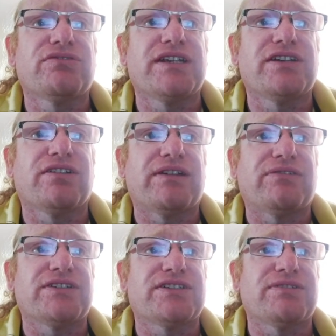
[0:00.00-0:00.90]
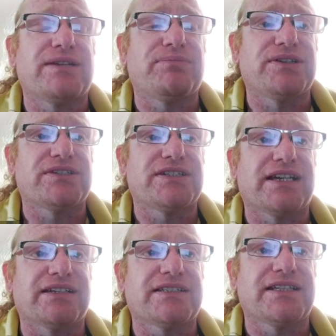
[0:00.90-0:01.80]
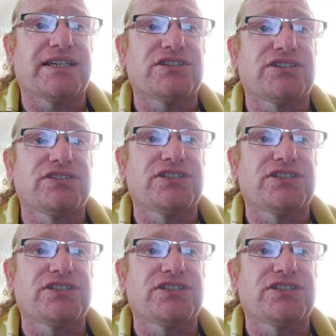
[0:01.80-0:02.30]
not referenced to any personality. That should